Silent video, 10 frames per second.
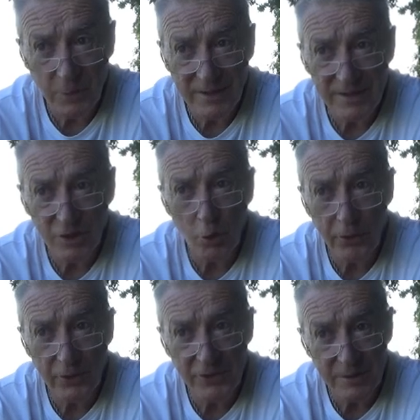20 or
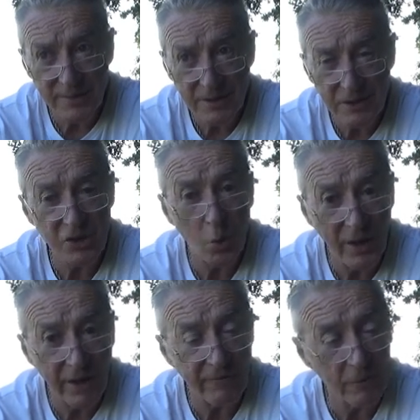30 metres
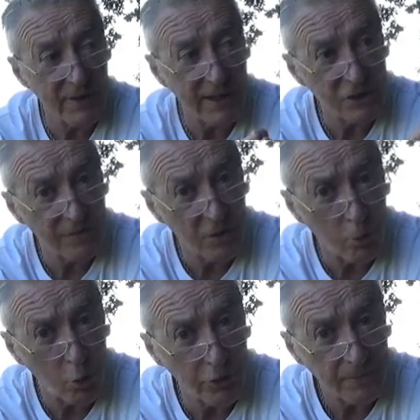away from the edge of the
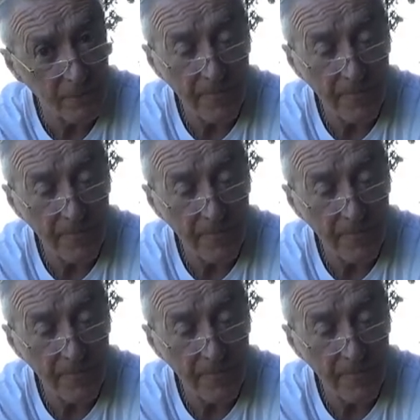wood.